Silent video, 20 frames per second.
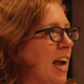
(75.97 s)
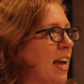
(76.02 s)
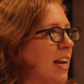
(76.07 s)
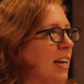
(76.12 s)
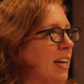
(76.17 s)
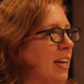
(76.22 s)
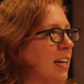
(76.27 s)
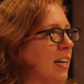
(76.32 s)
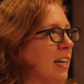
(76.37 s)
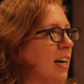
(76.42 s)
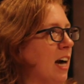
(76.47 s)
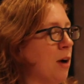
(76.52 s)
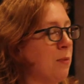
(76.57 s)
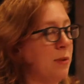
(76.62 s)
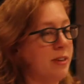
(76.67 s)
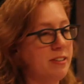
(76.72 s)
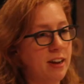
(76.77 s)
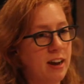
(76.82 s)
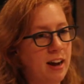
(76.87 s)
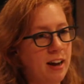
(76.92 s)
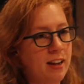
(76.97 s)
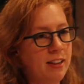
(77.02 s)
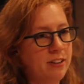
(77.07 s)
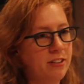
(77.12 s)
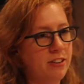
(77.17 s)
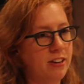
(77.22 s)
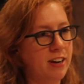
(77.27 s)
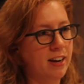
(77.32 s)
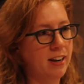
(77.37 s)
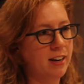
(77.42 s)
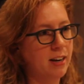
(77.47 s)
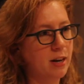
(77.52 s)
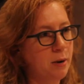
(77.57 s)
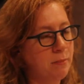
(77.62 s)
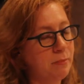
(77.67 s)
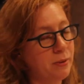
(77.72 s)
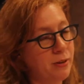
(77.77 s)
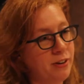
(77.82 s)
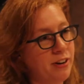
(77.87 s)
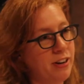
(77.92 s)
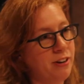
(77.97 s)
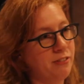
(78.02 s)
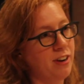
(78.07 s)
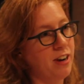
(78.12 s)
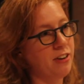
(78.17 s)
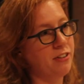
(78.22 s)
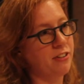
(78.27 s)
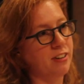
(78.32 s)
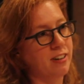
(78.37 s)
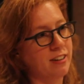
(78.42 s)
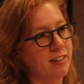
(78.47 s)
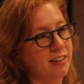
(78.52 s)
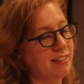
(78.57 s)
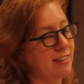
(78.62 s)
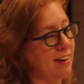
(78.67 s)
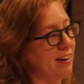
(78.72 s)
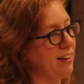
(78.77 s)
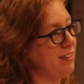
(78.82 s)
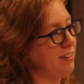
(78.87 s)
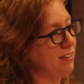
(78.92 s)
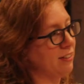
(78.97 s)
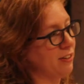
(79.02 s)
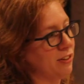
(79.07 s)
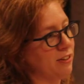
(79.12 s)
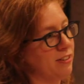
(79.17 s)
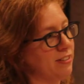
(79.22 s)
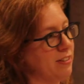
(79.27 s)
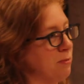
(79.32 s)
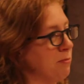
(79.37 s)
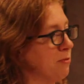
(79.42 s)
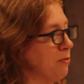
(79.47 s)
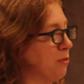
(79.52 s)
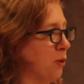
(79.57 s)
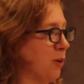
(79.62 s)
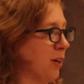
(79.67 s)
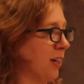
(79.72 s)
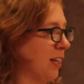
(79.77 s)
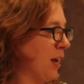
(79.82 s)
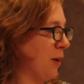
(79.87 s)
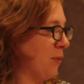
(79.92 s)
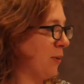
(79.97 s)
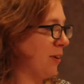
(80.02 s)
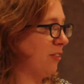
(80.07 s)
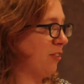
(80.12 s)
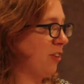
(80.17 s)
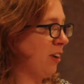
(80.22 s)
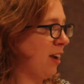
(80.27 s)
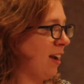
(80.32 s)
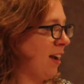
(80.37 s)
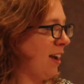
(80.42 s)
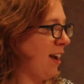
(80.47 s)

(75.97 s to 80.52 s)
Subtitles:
And I went to college and I ended up learning Russian because I had to learn some foreign language.